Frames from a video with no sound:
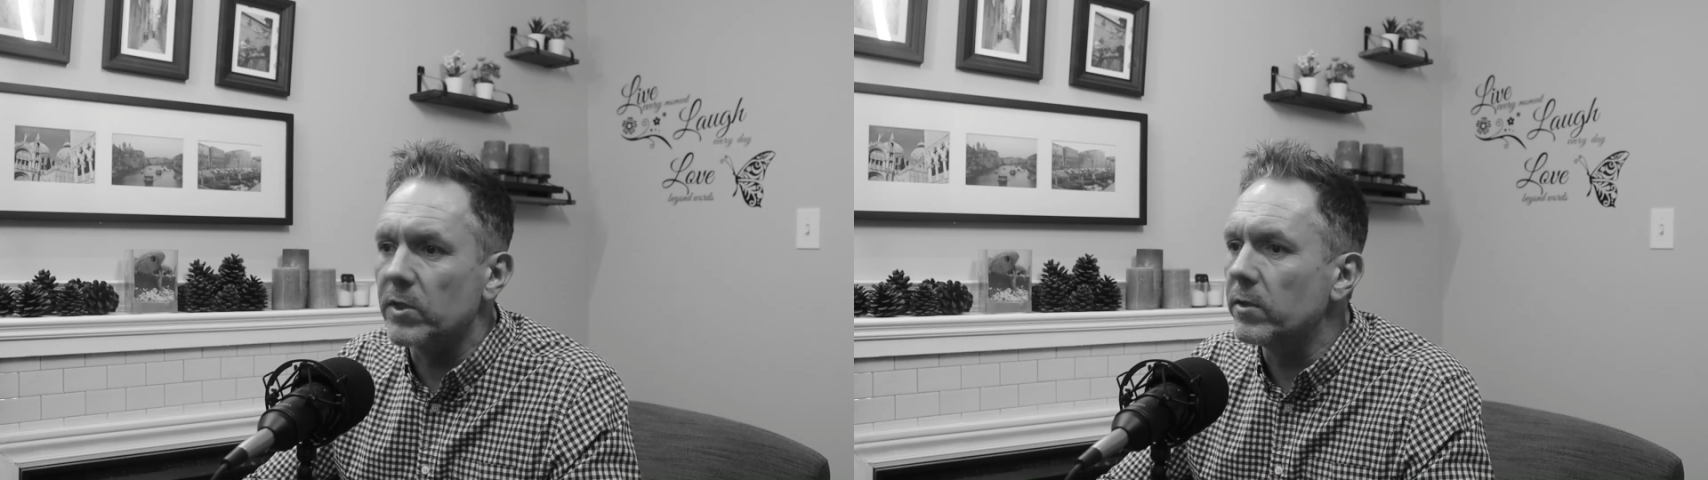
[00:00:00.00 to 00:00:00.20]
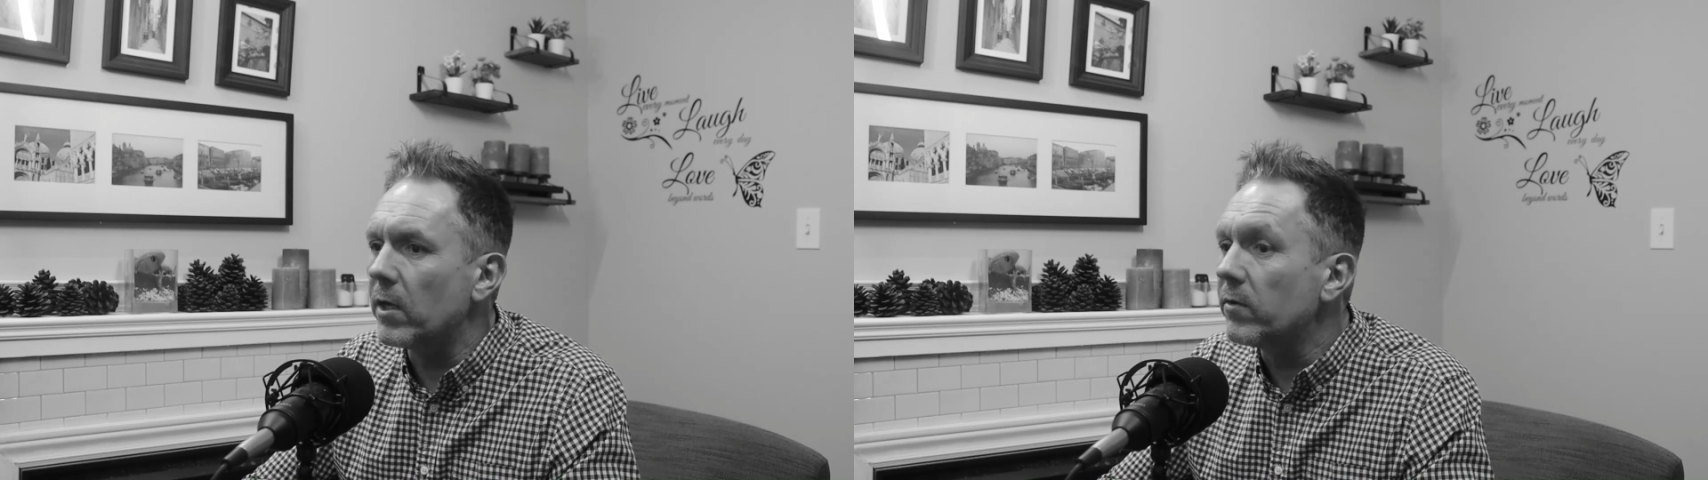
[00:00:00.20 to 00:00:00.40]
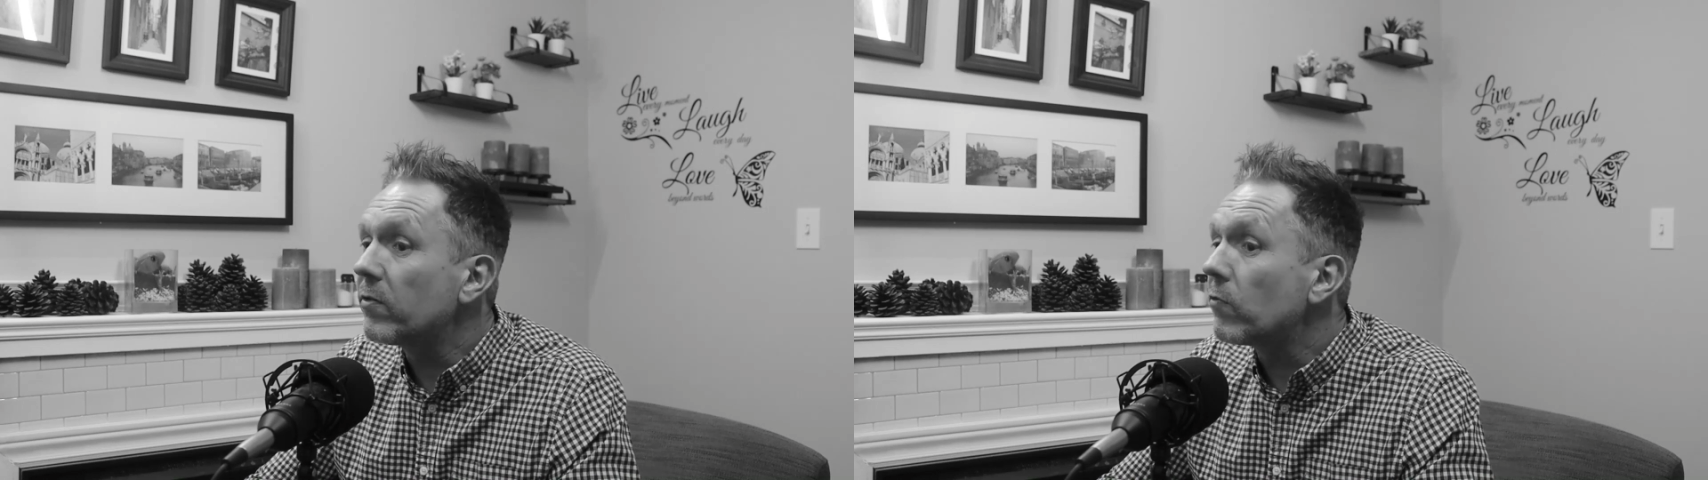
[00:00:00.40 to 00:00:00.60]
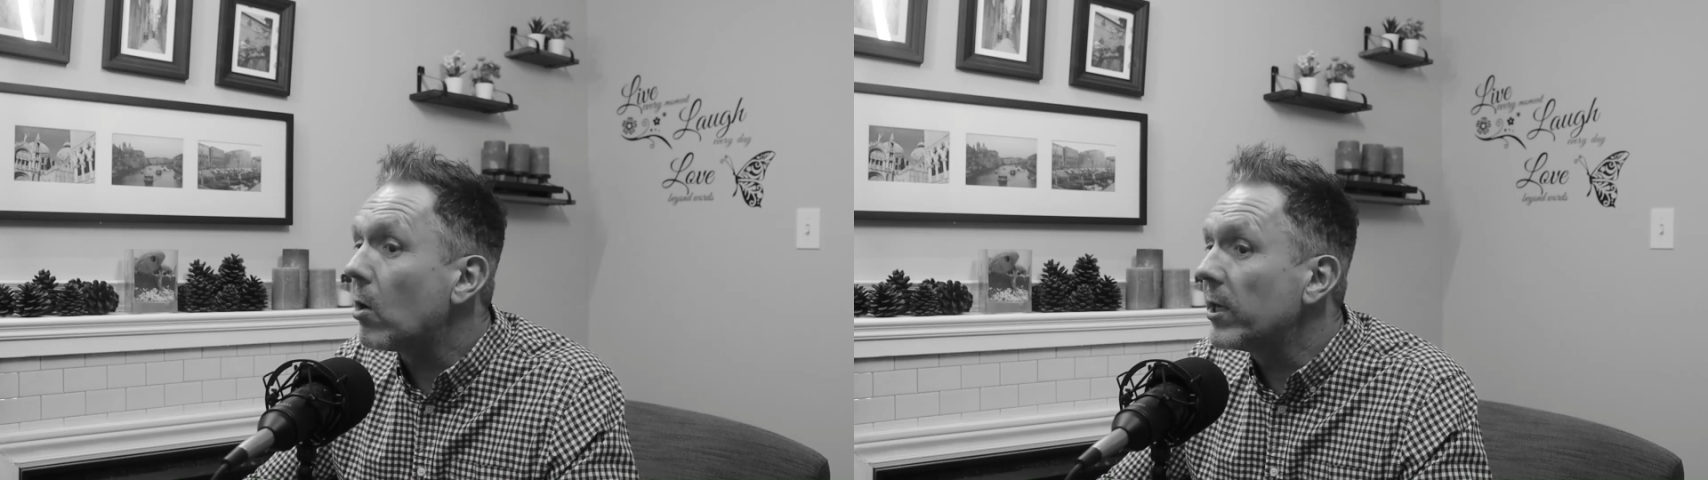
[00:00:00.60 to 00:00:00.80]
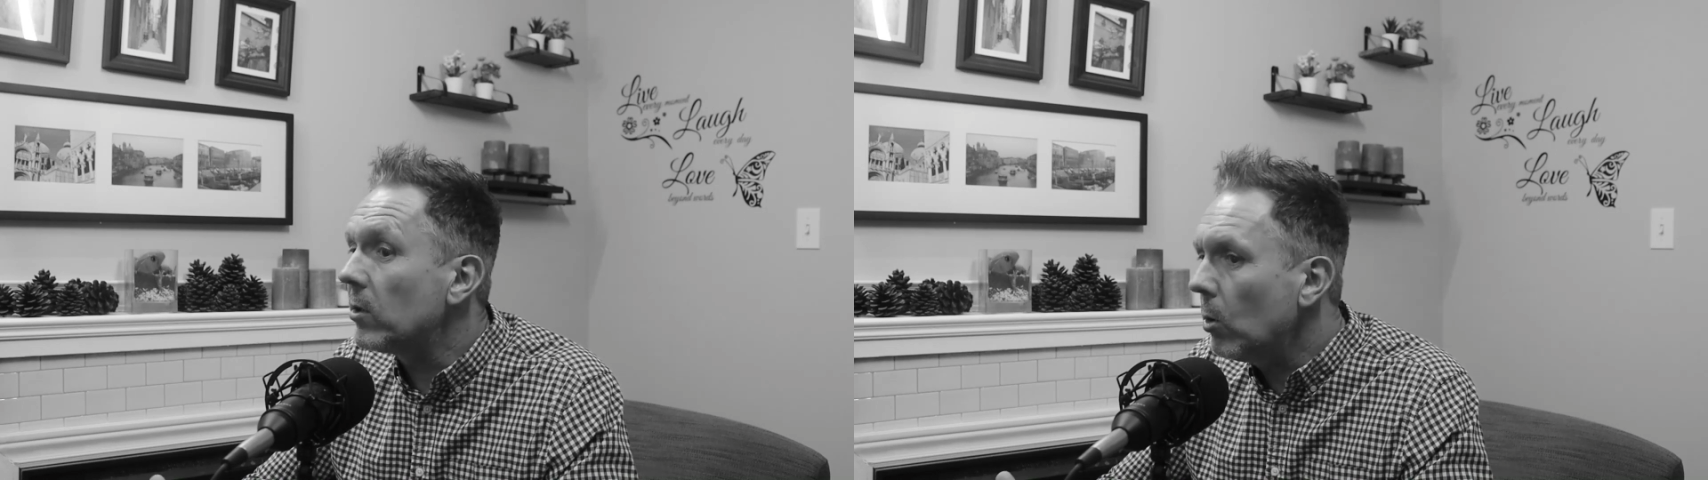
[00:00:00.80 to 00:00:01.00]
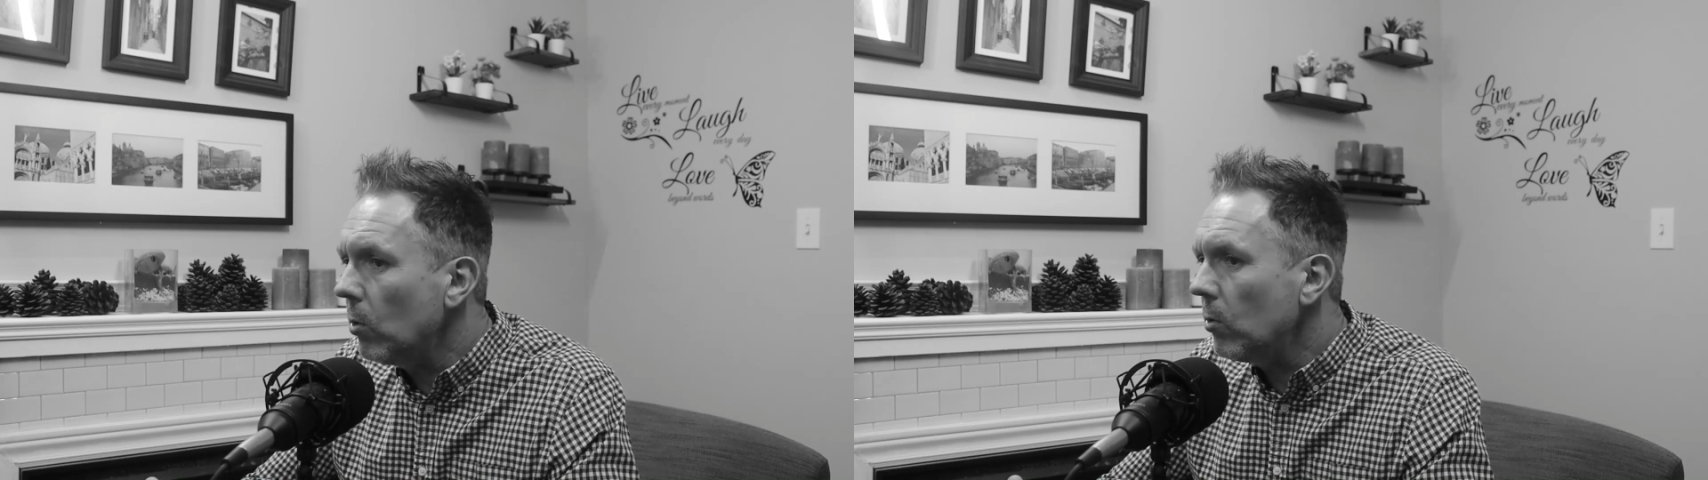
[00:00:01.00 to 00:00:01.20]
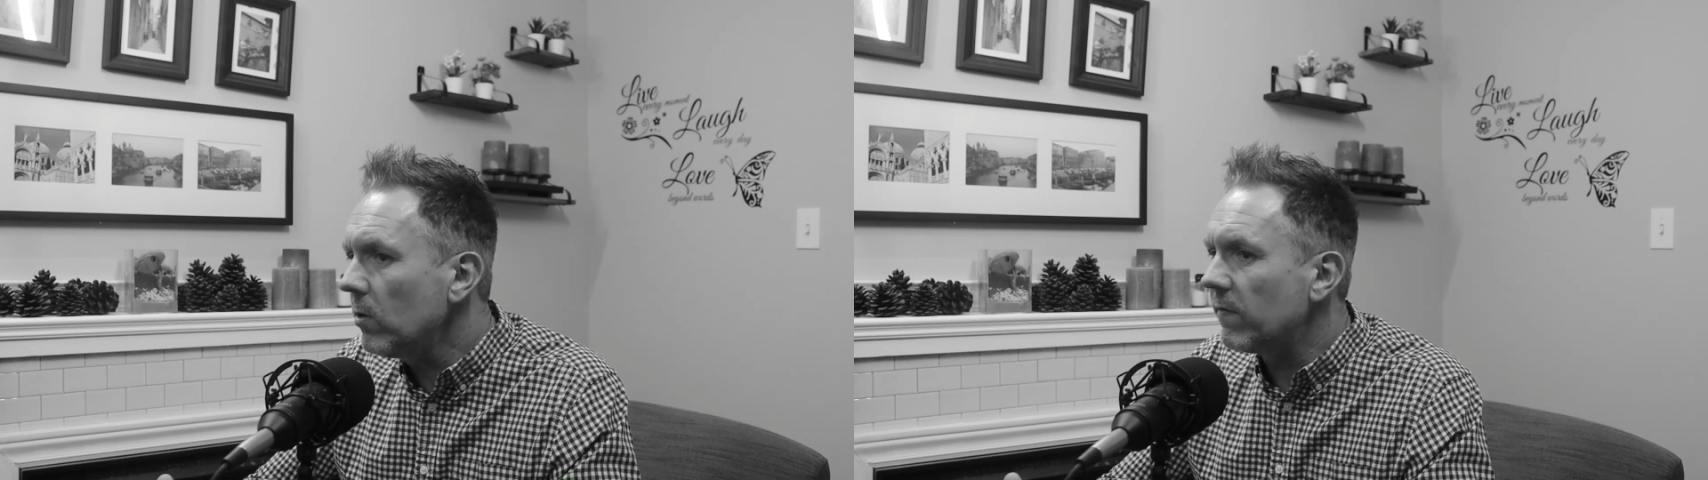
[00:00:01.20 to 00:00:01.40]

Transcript: and throwing all